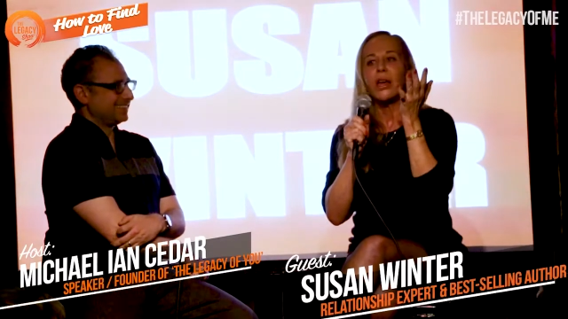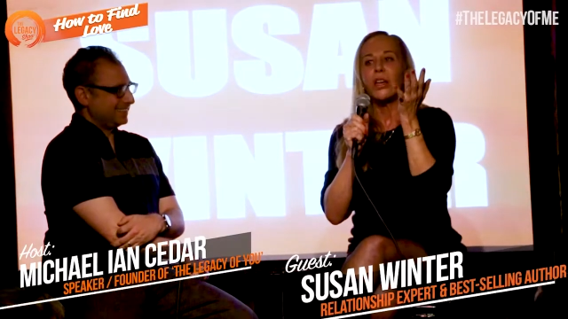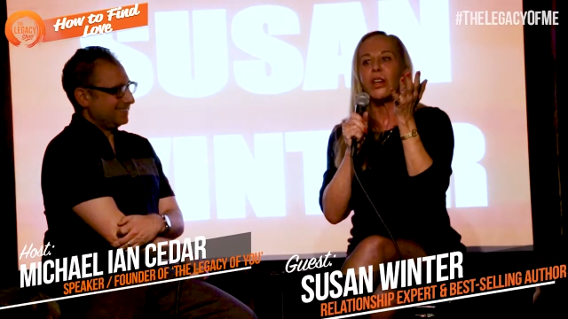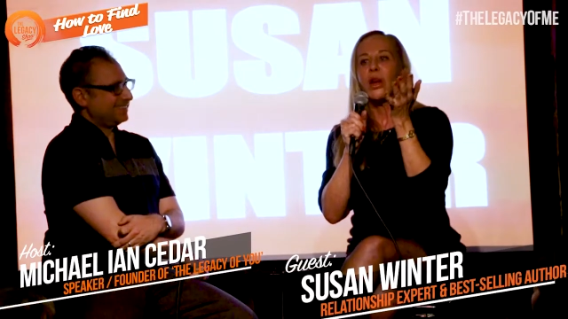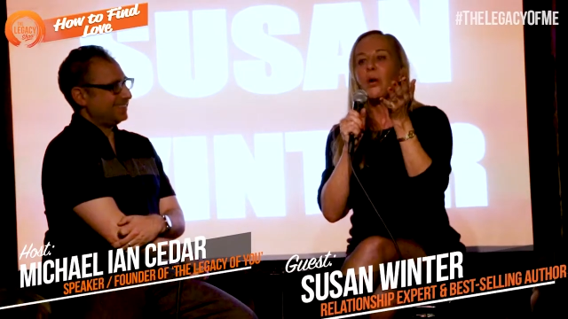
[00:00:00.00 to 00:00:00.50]

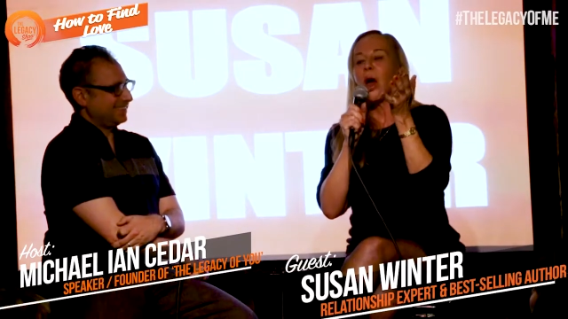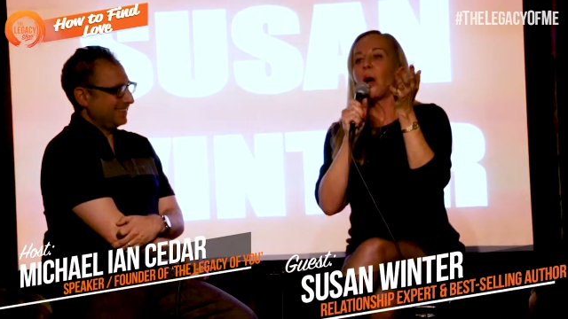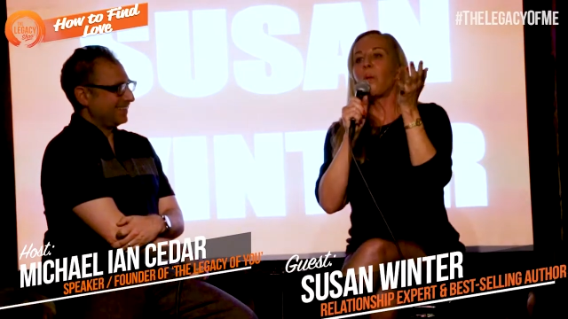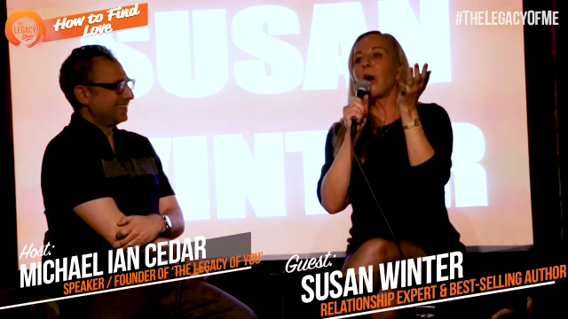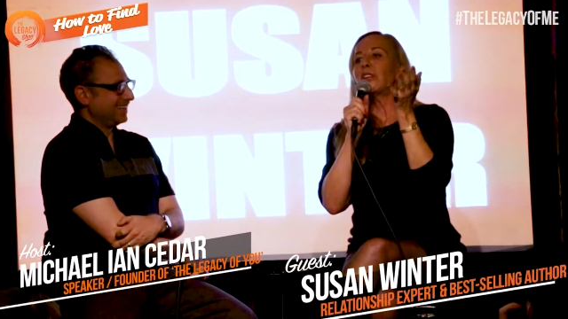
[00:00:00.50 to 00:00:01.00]
Speaker 1: You know,
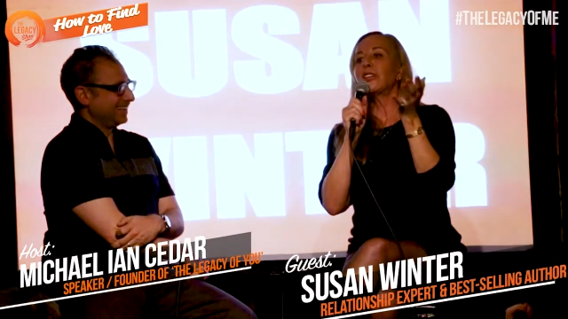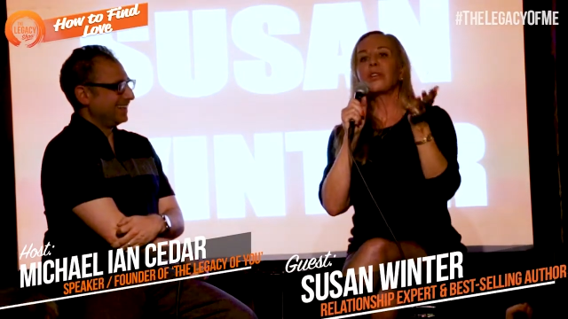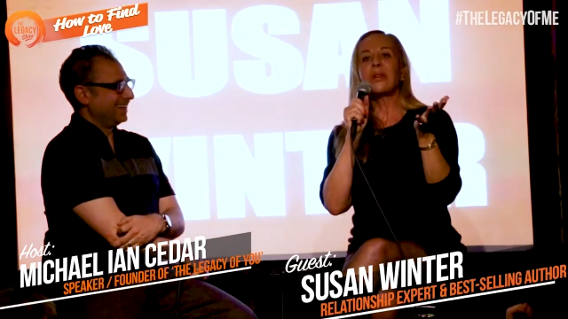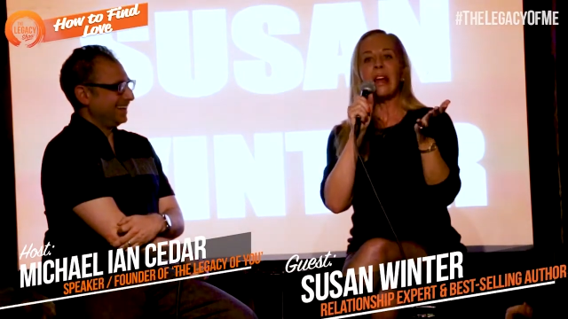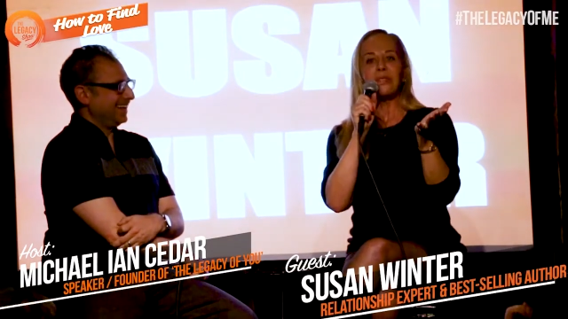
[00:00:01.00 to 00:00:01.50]
what, you
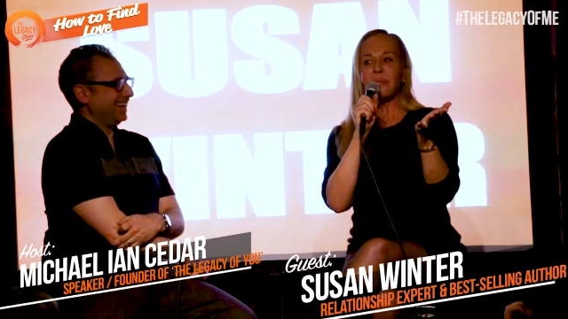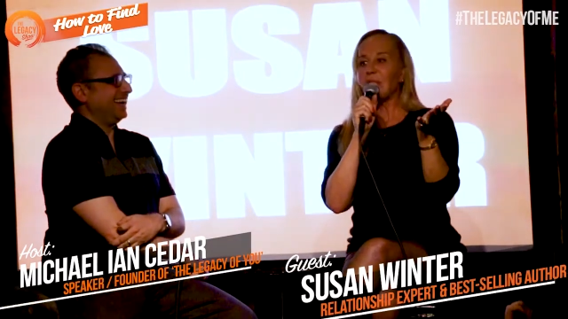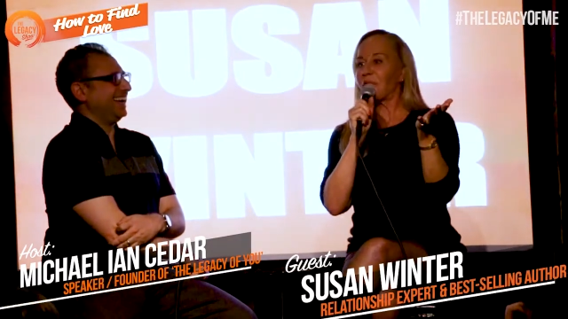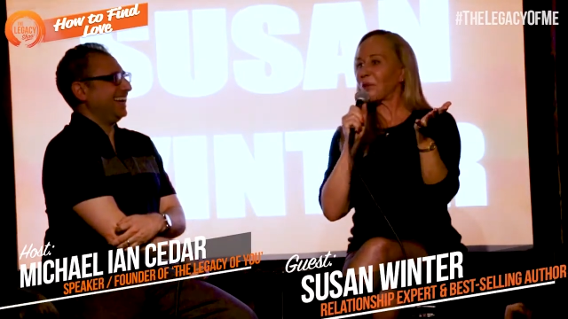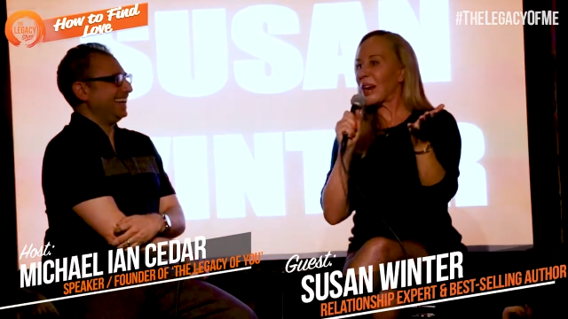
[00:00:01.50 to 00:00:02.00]
don't have to be
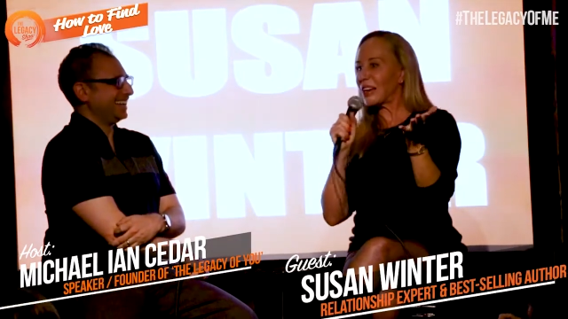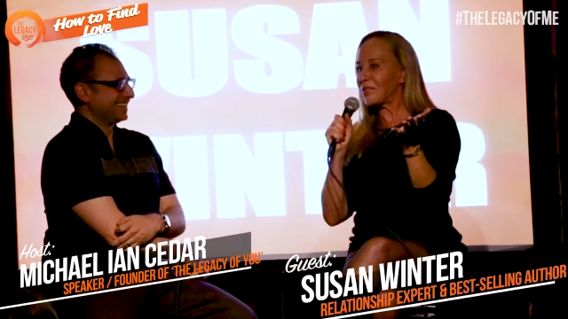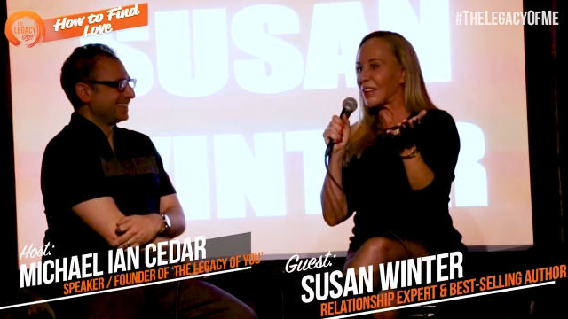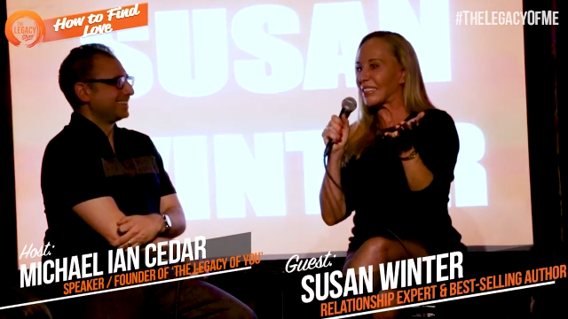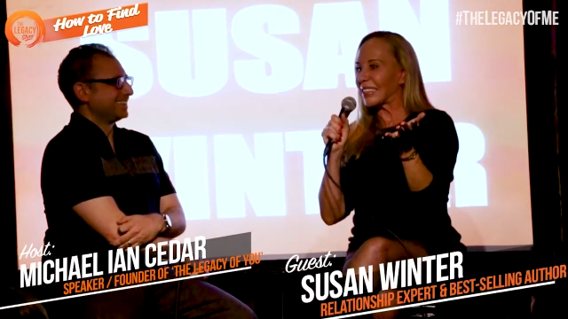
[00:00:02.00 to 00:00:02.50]
afraid of
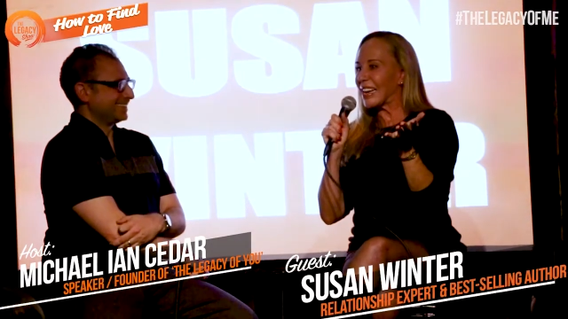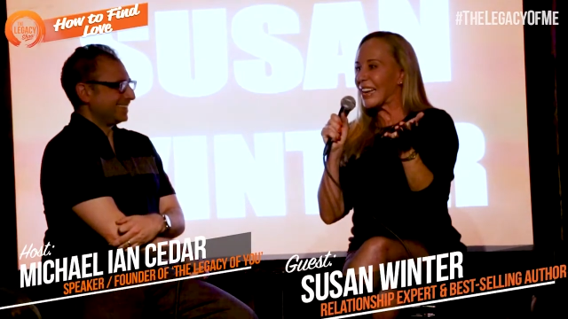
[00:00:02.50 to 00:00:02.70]
it.